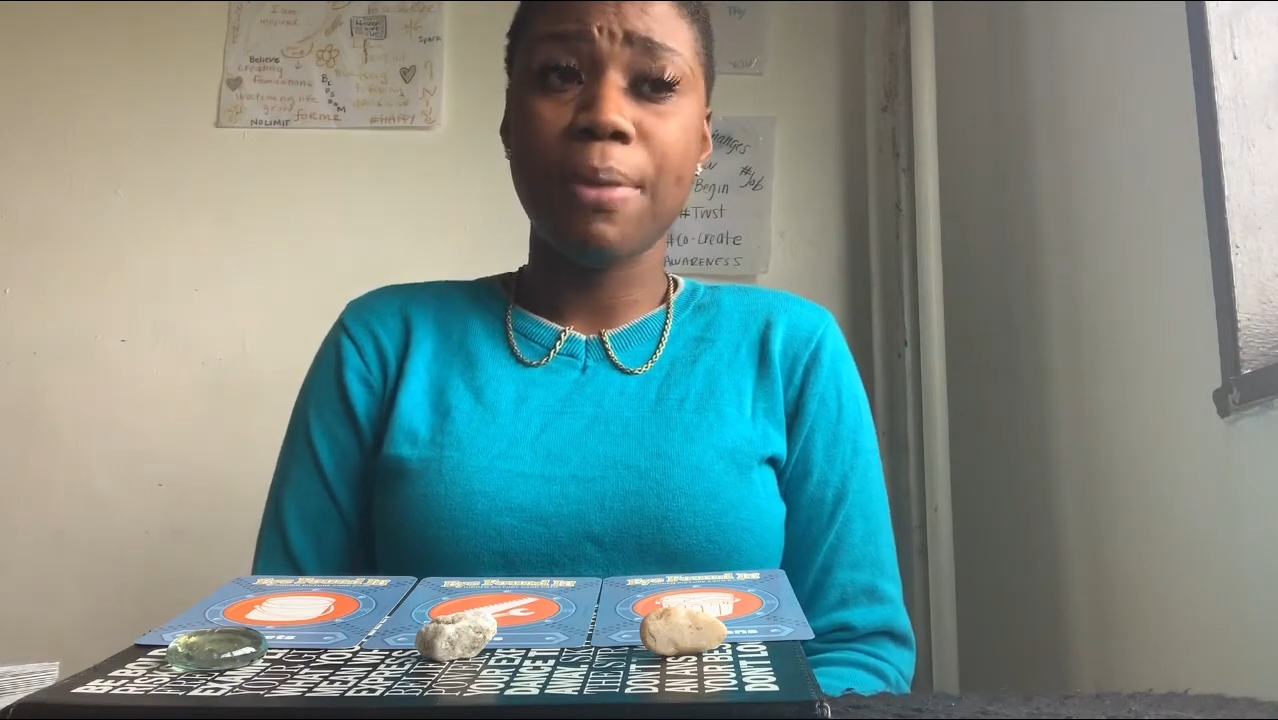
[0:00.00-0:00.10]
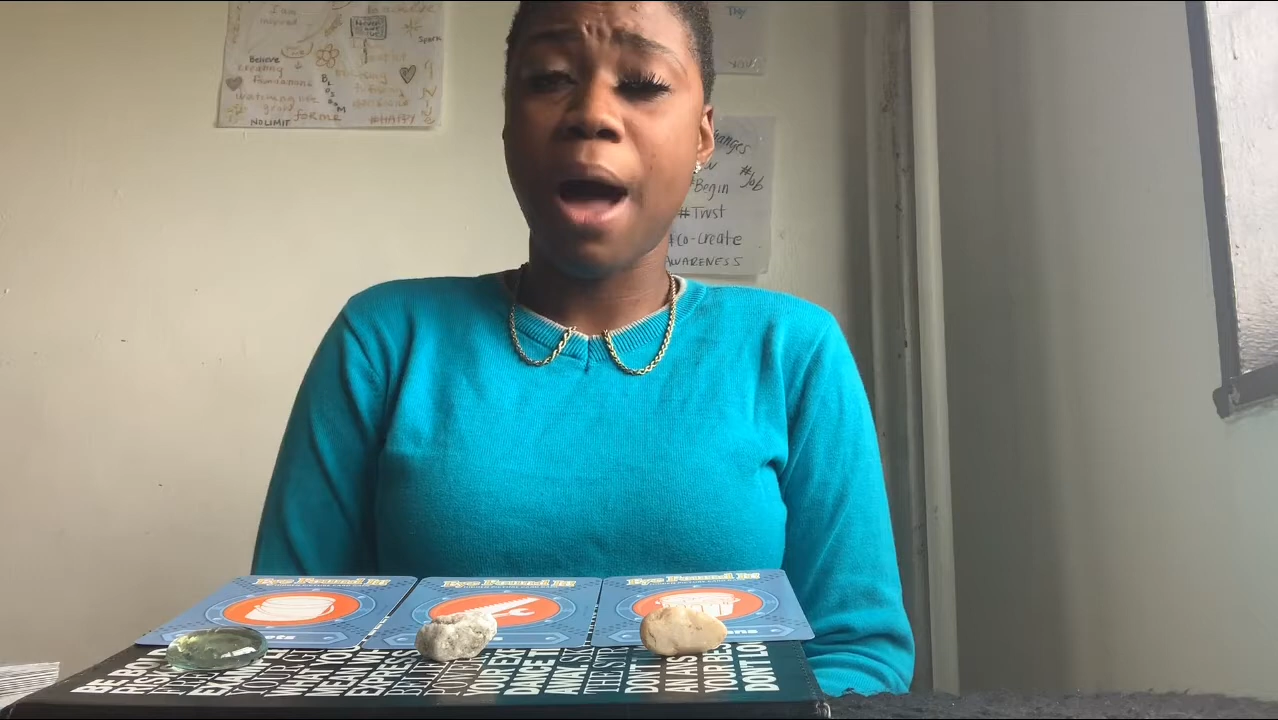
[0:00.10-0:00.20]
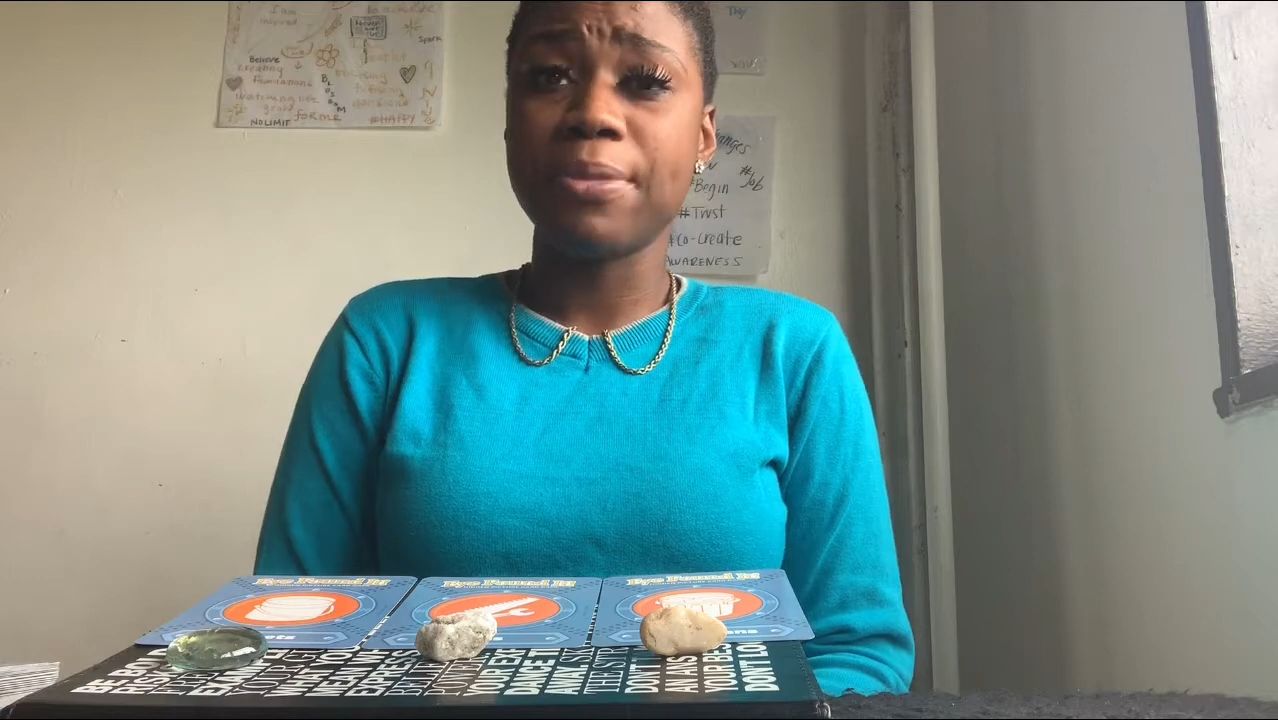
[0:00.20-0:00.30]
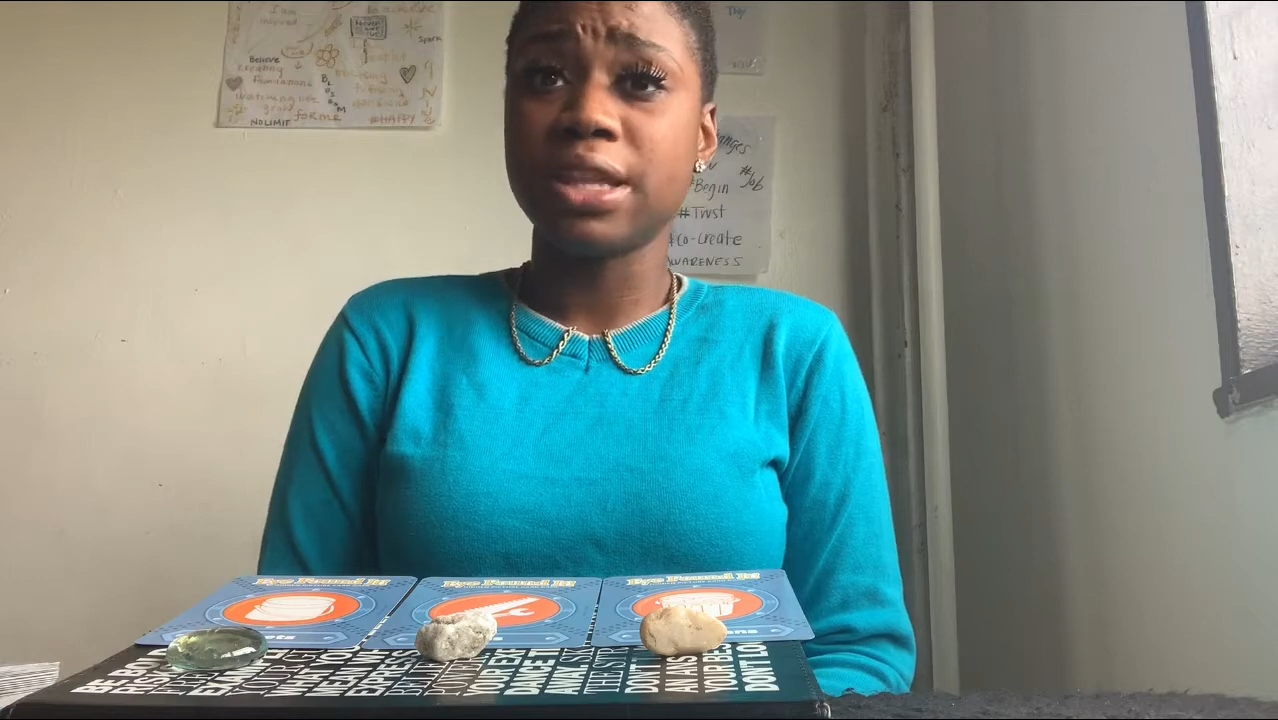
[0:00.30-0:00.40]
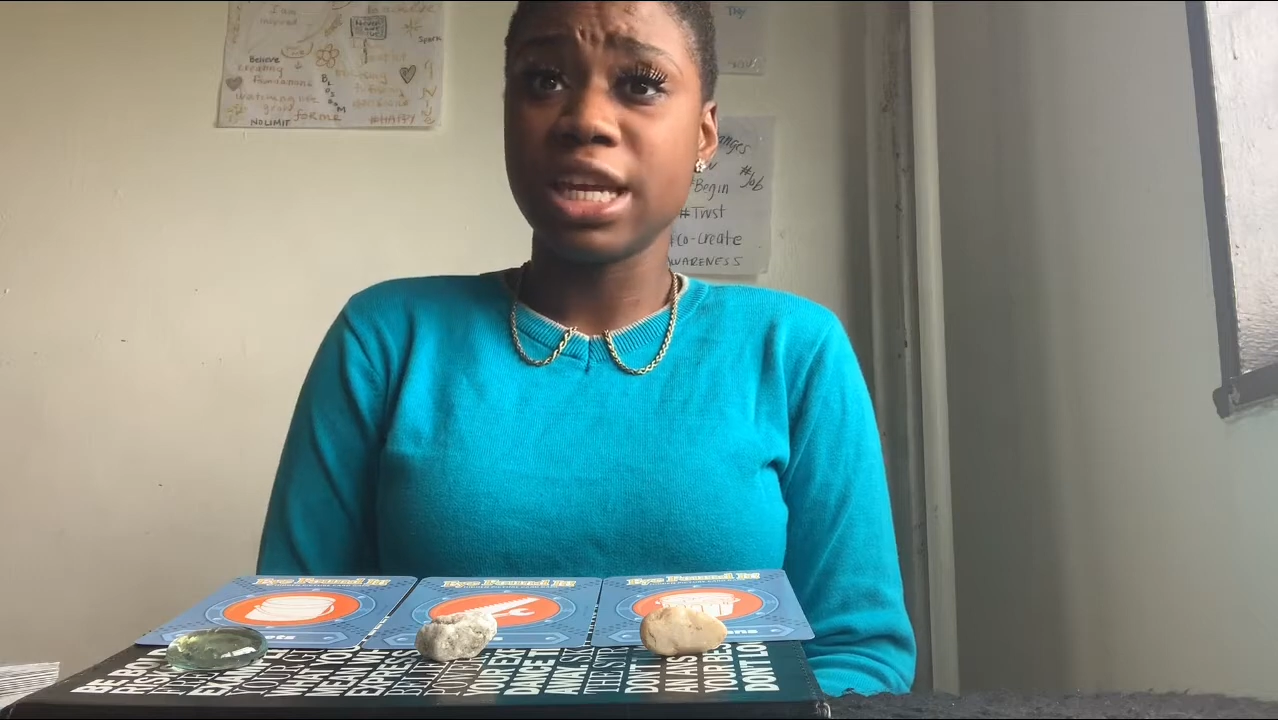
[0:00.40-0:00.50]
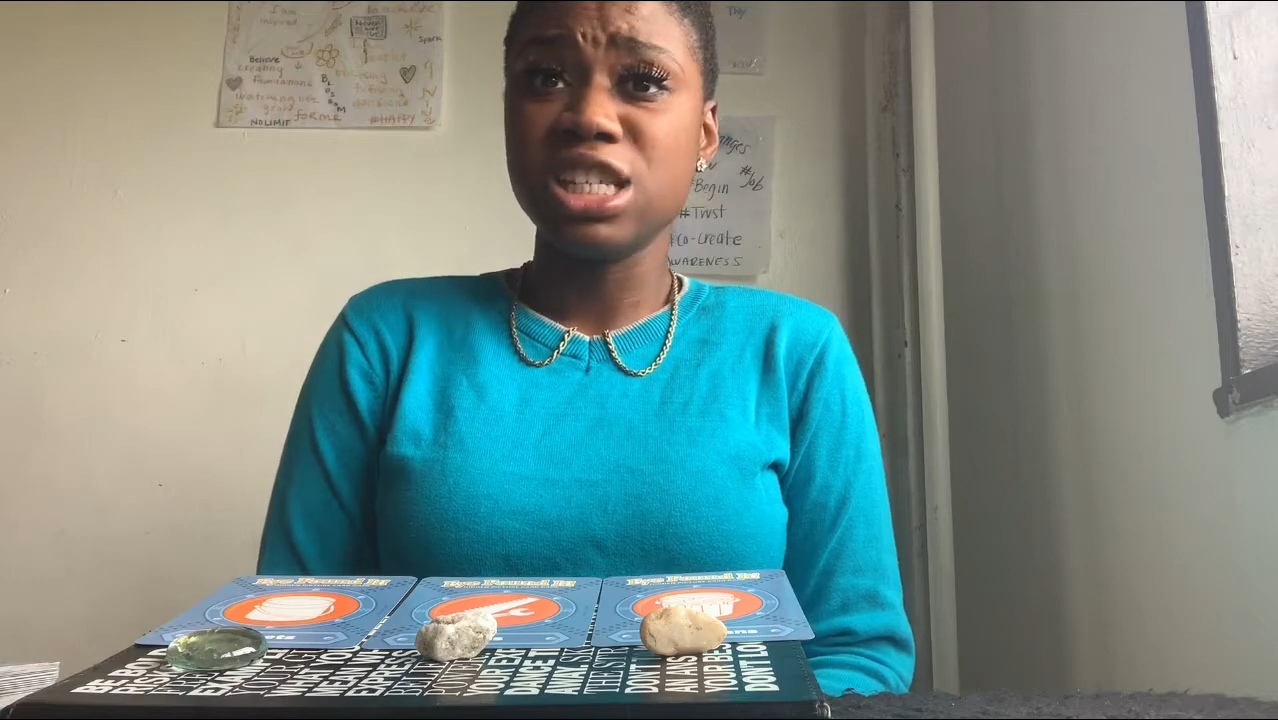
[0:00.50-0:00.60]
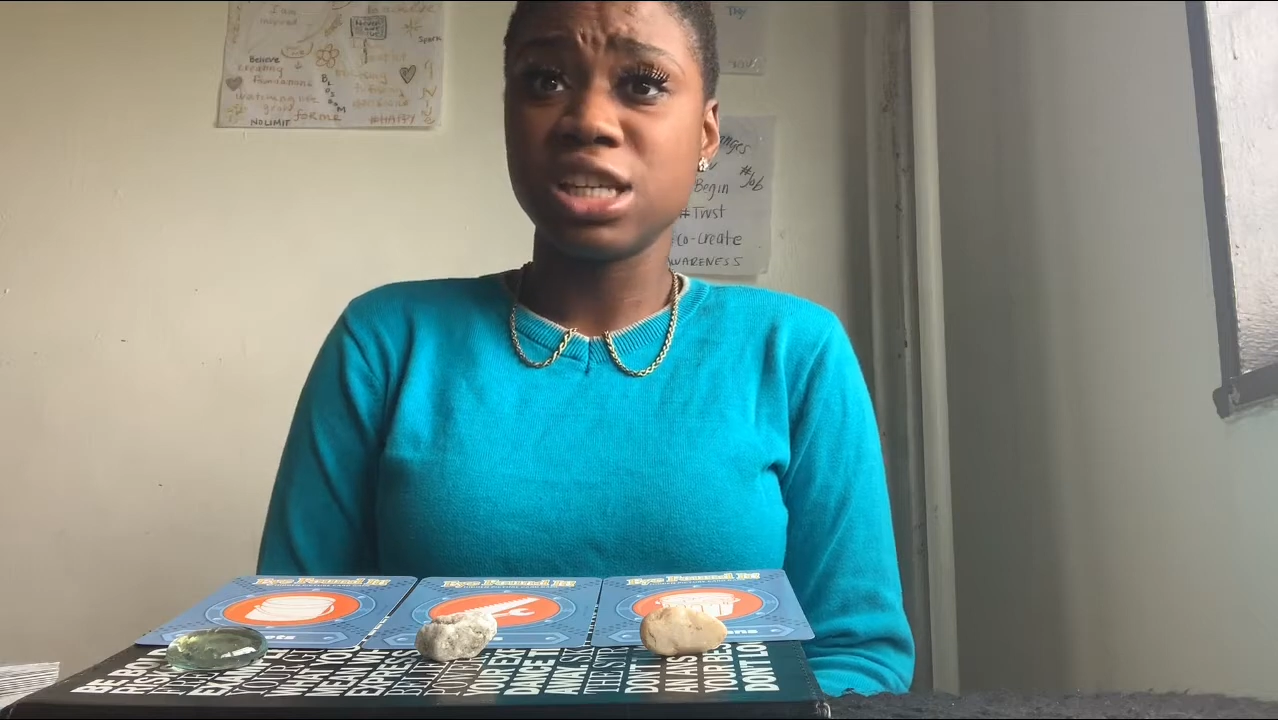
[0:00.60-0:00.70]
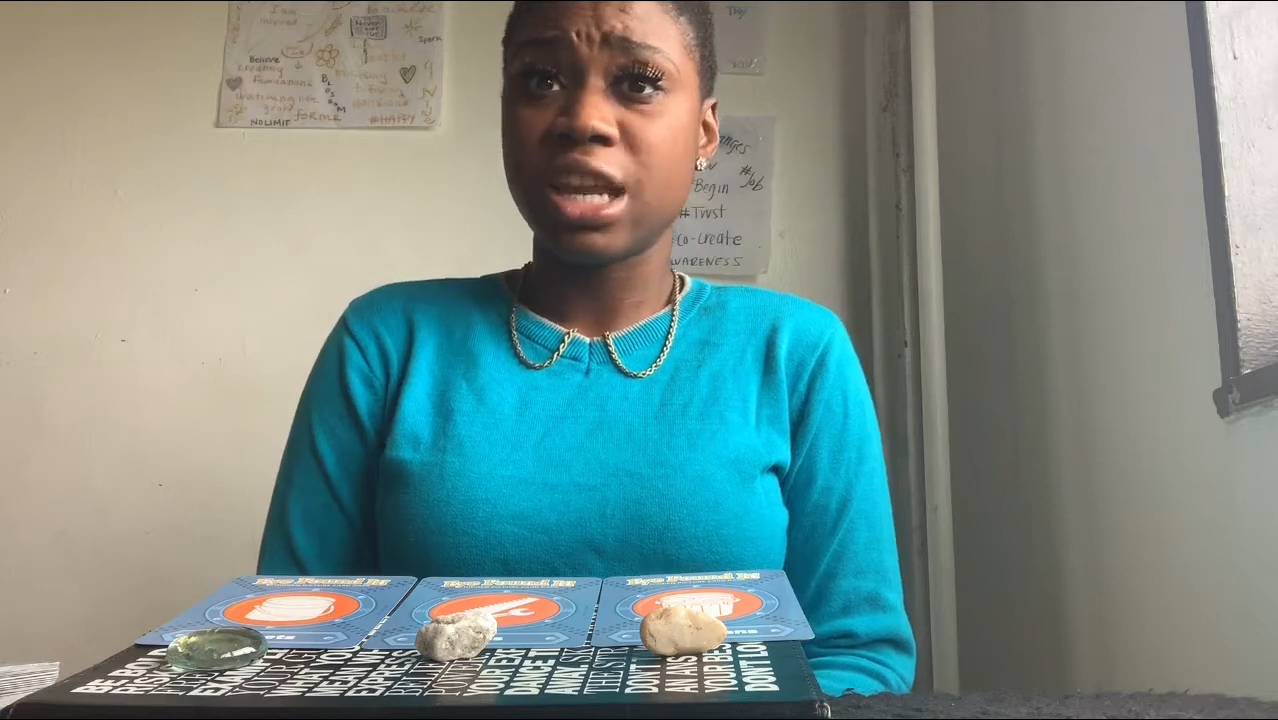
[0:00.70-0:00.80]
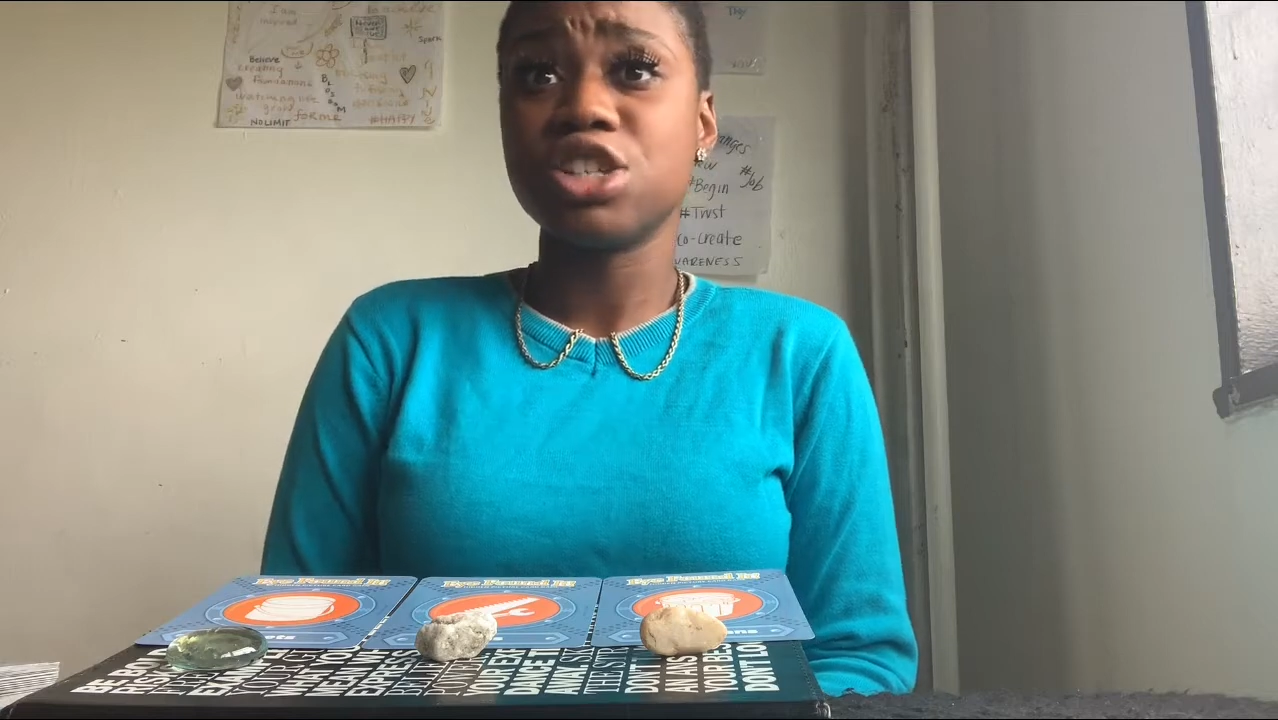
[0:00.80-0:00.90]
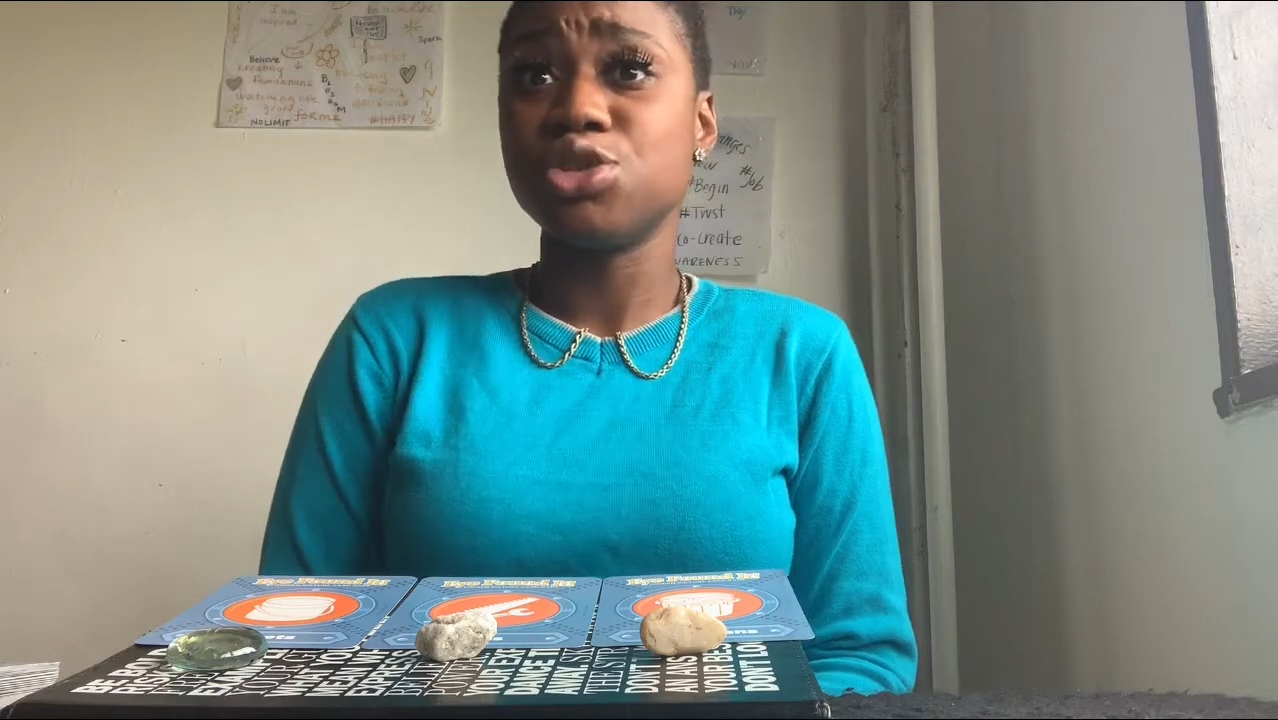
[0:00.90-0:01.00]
population that